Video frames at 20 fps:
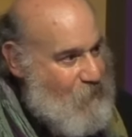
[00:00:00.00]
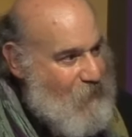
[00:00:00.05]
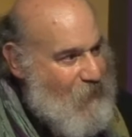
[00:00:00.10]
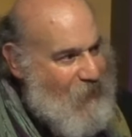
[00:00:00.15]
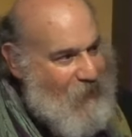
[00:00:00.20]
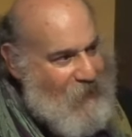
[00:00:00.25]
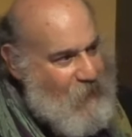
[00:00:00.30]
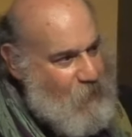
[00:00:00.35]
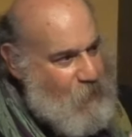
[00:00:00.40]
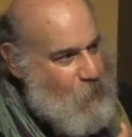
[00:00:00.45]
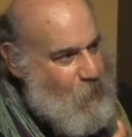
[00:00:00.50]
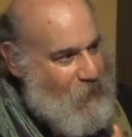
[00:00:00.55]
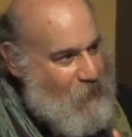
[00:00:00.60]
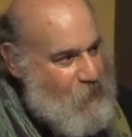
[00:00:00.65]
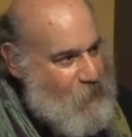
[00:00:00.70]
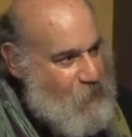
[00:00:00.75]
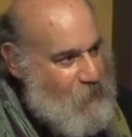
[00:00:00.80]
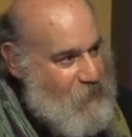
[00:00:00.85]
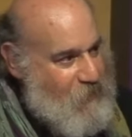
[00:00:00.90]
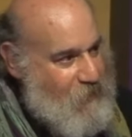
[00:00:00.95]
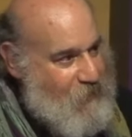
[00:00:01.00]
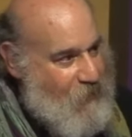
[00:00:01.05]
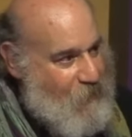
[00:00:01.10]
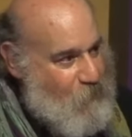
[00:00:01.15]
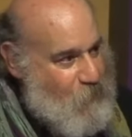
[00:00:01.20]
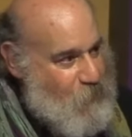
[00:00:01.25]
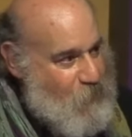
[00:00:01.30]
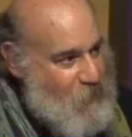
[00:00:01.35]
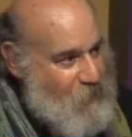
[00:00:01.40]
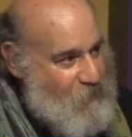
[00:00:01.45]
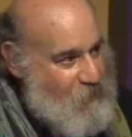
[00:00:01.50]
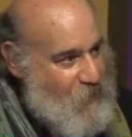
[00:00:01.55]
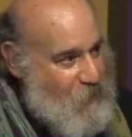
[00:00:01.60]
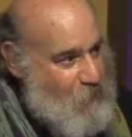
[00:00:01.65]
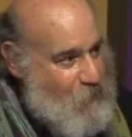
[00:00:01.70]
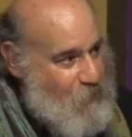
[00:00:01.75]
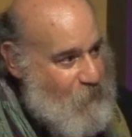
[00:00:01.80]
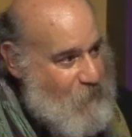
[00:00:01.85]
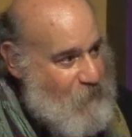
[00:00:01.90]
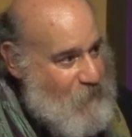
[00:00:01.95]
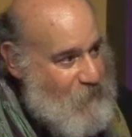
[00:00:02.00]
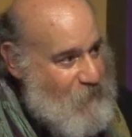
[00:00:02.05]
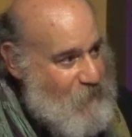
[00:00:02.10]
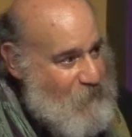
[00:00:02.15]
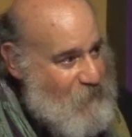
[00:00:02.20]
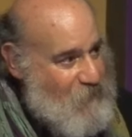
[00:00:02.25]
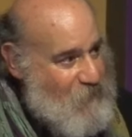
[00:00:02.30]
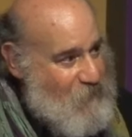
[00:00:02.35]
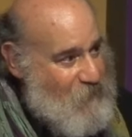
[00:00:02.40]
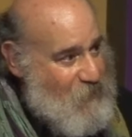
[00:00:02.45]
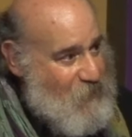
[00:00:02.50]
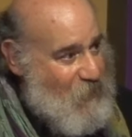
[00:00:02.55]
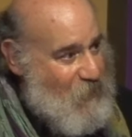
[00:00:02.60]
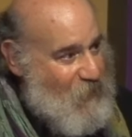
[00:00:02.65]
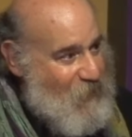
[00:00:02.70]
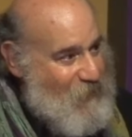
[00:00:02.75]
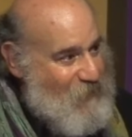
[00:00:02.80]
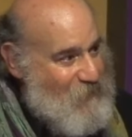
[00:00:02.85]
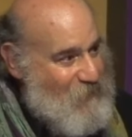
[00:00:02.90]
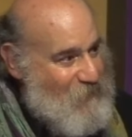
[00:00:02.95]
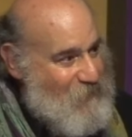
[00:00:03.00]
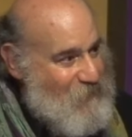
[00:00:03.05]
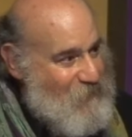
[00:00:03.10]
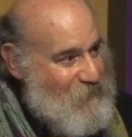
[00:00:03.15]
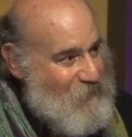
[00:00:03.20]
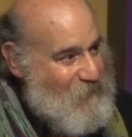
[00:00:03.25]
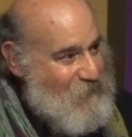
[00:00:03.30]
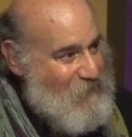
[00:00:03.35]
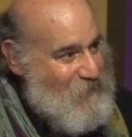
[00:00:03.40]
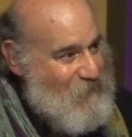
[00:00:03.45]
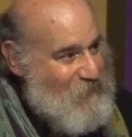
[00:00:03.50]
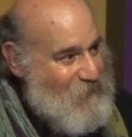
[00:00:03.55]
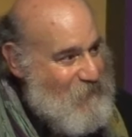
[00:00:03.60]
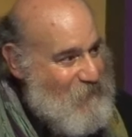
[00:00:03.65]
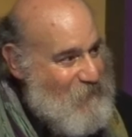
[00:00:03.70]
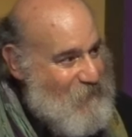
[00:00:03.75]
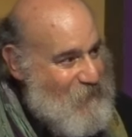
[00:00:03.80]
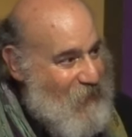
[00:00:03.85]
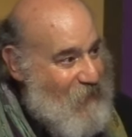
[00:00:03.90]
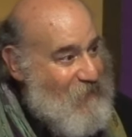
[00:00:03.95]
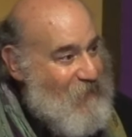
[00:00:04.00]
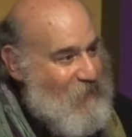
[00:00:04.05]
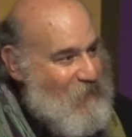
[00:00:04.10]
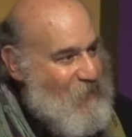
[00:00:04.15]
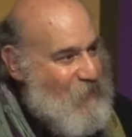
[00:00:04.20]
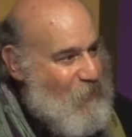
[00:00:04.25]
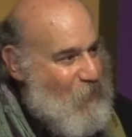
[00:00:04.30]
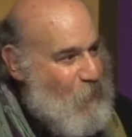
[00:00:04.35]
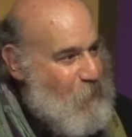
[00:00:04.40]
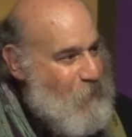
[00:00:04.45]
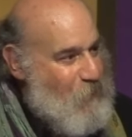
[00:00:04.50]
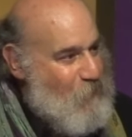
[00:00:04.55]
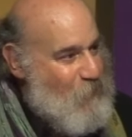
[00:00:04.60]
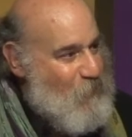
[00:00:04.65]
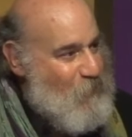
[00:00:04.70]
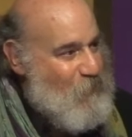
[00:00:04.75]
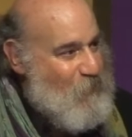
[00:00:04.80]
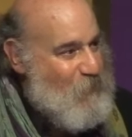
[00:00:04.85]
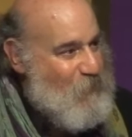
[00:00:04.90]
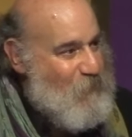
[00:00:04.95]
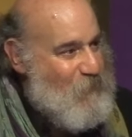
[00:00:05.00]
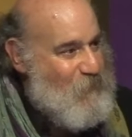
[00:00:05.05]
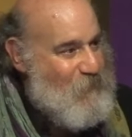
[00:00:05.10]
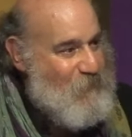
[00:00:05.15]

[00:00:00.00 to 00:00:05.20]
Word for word: I don't know how to do the ecology example. Sorry. I think there are people who do.